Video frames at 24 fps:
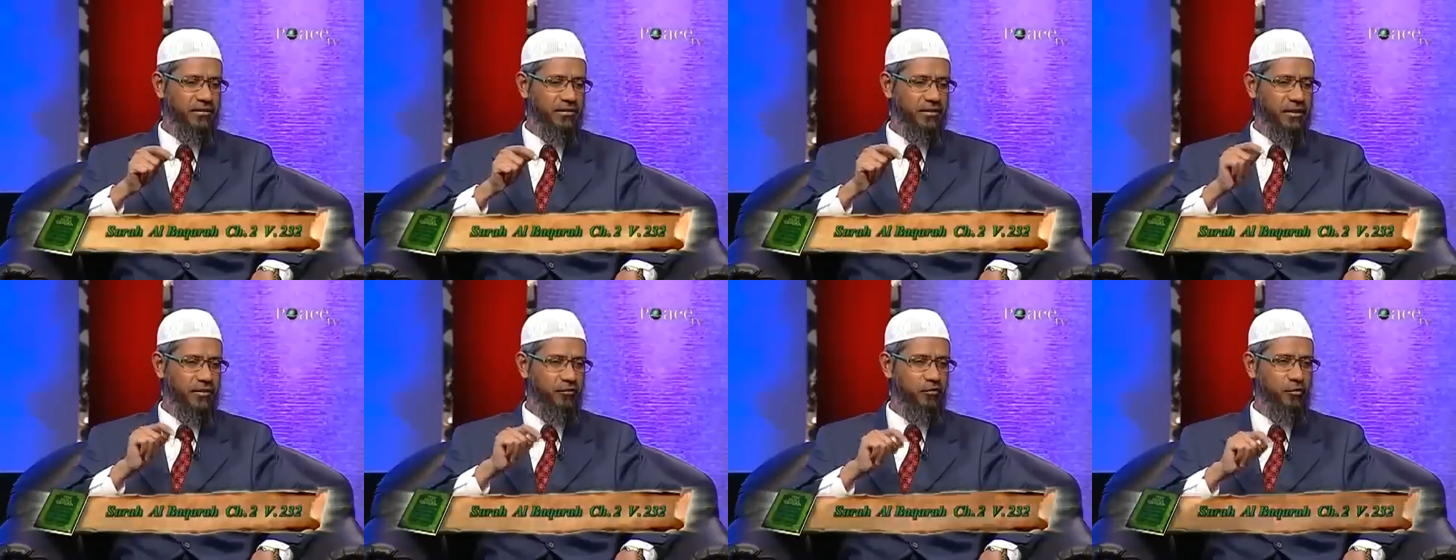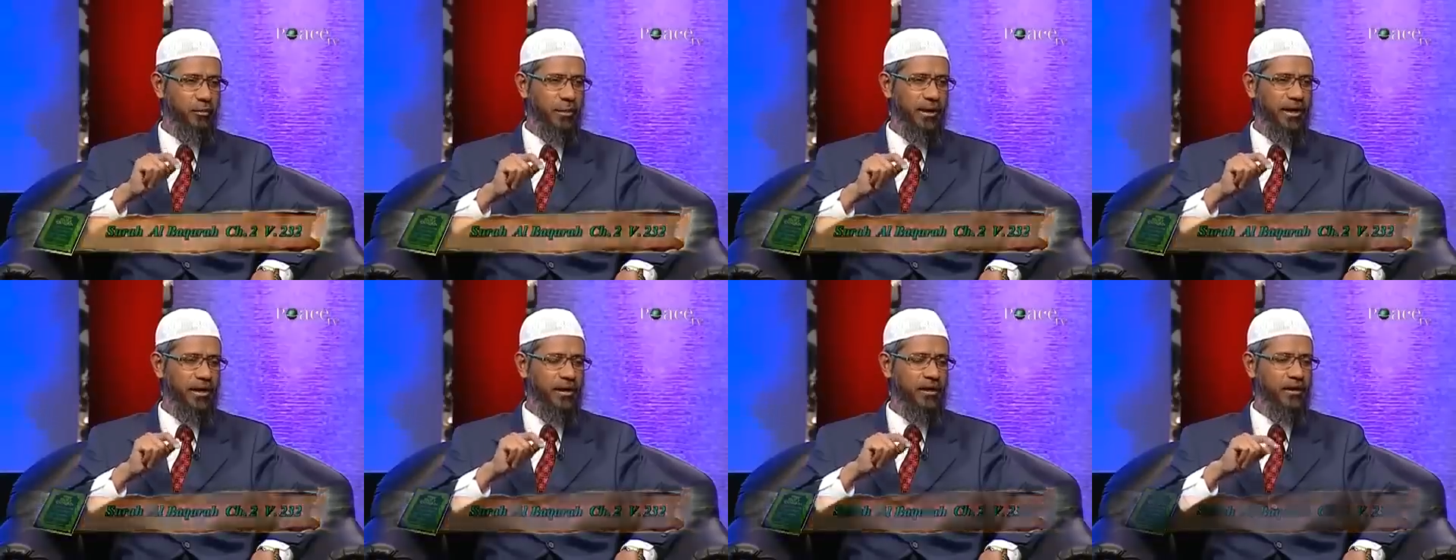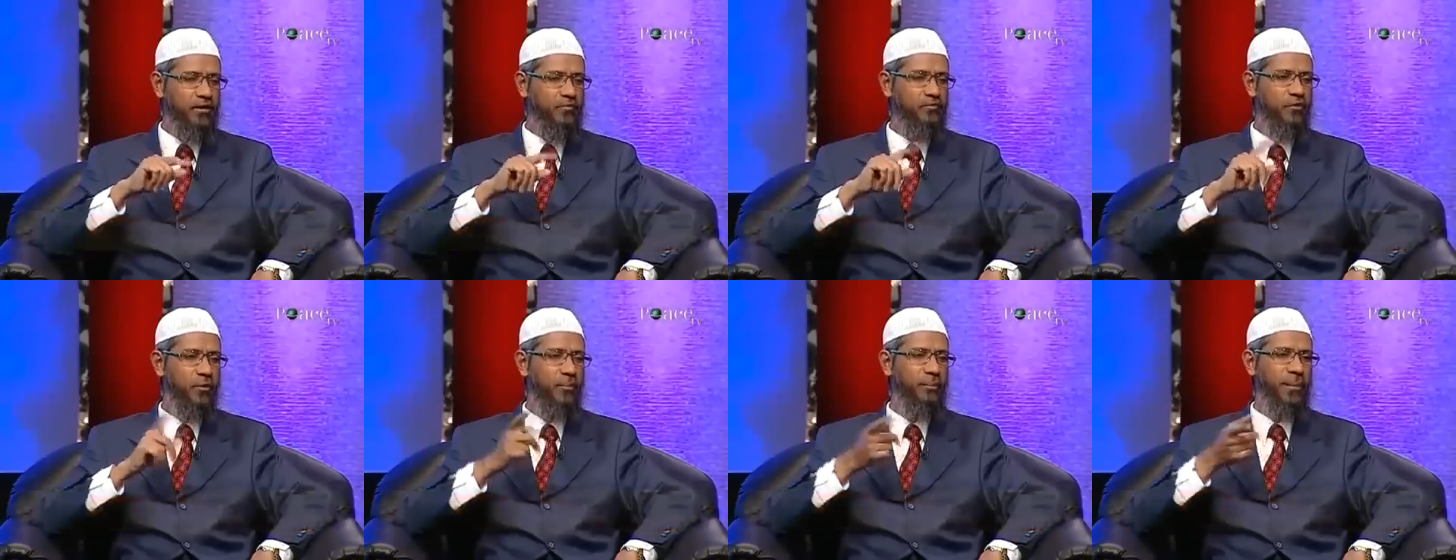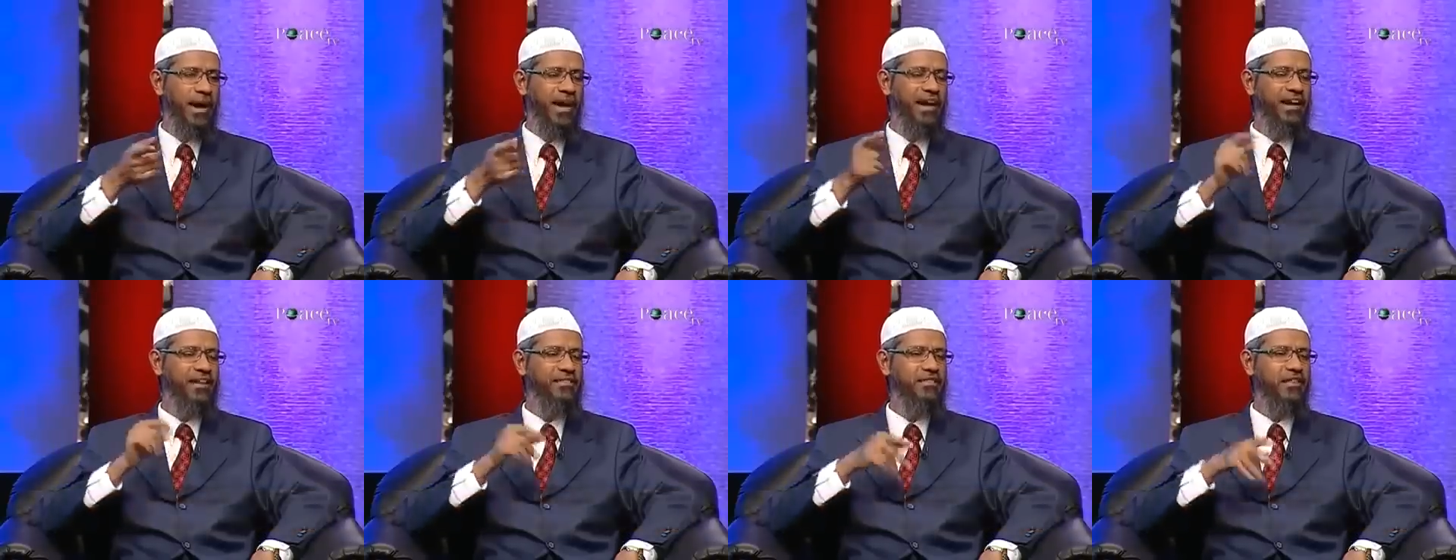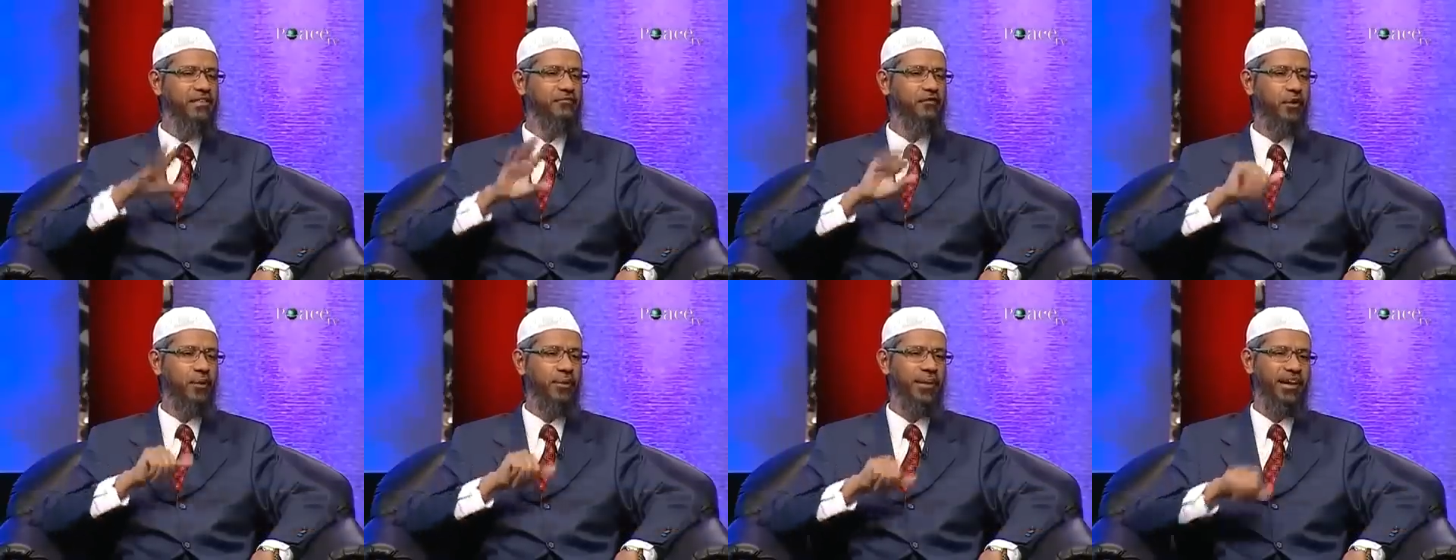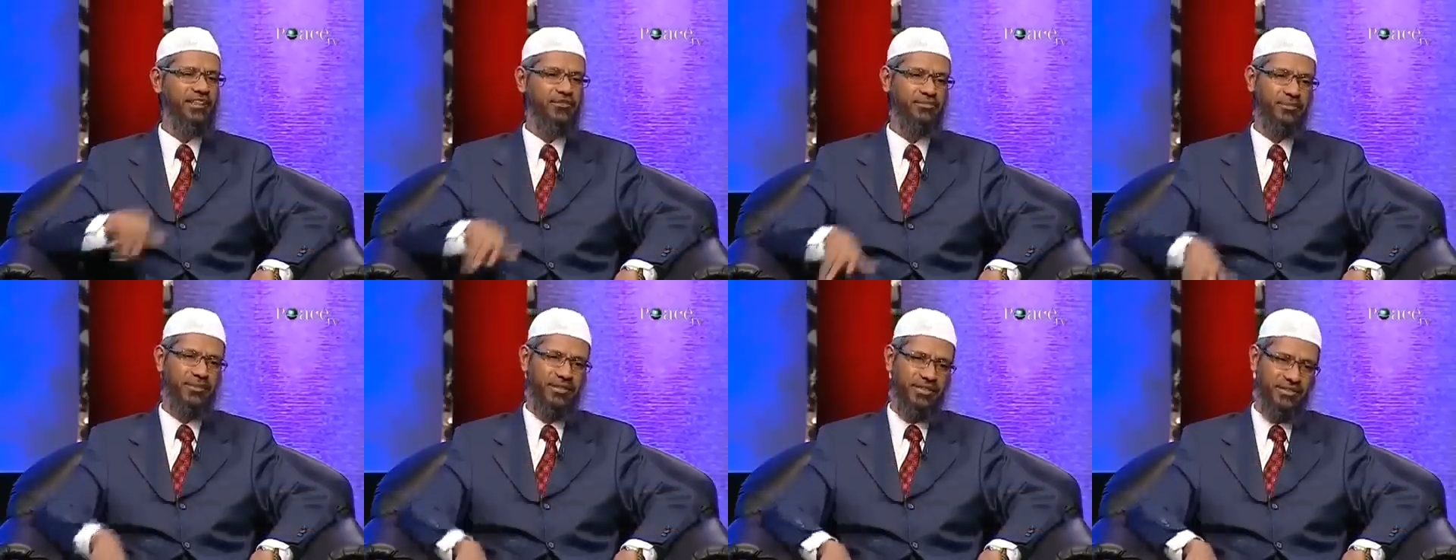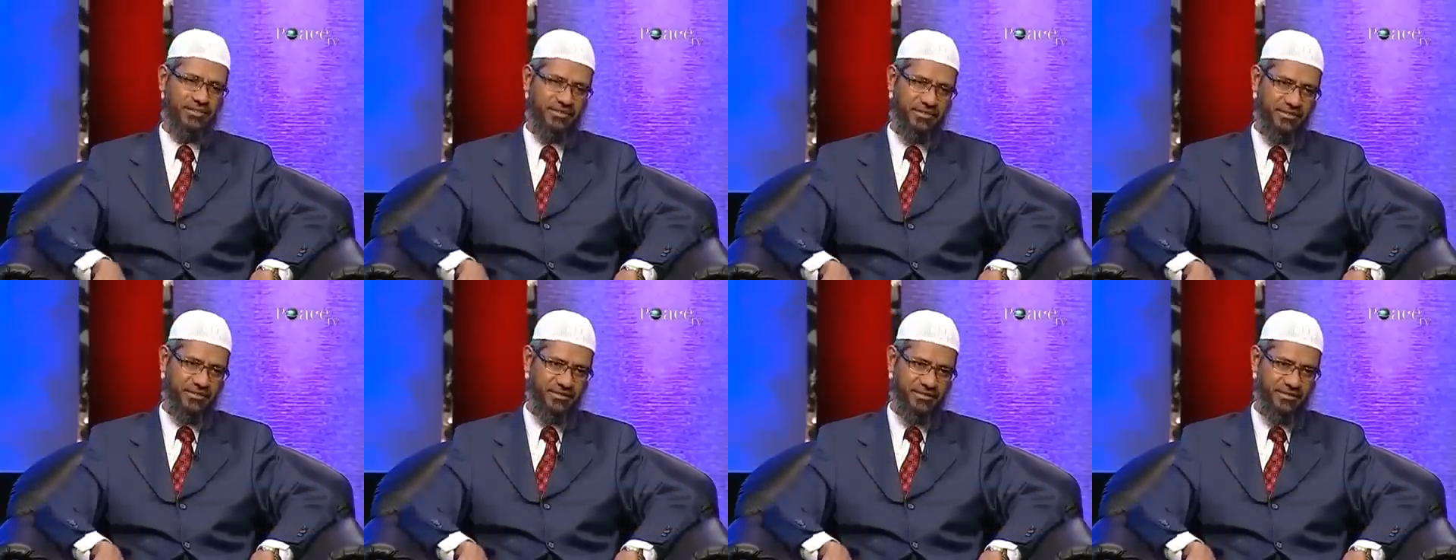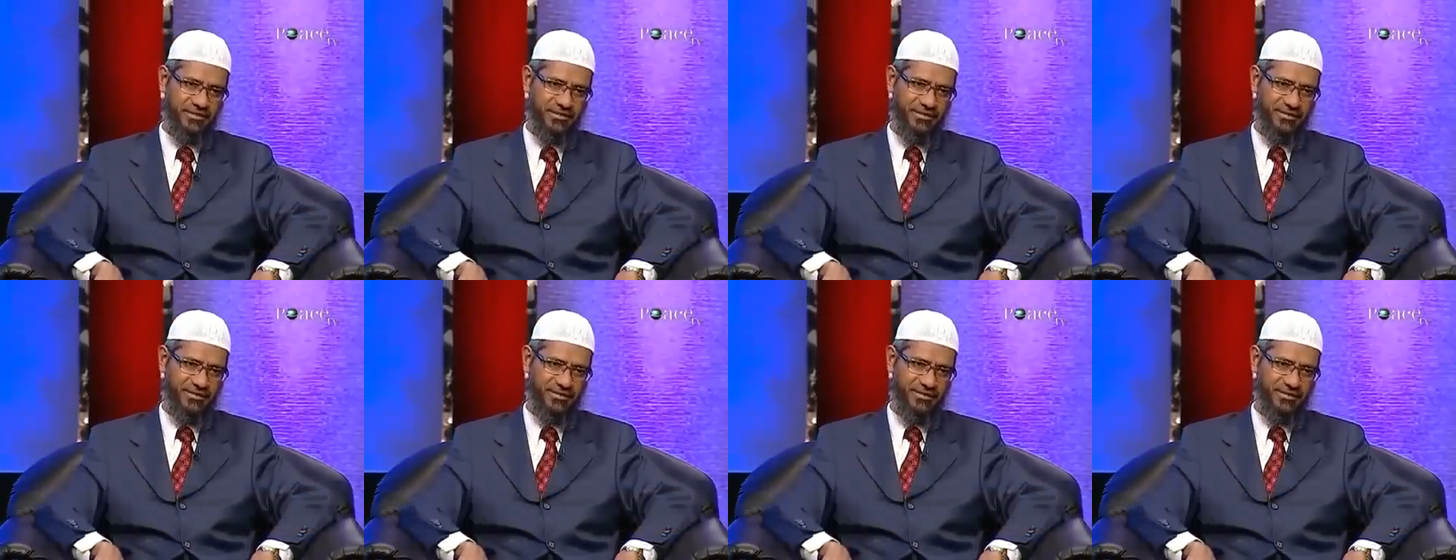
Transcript: the women from marrying their former husbands.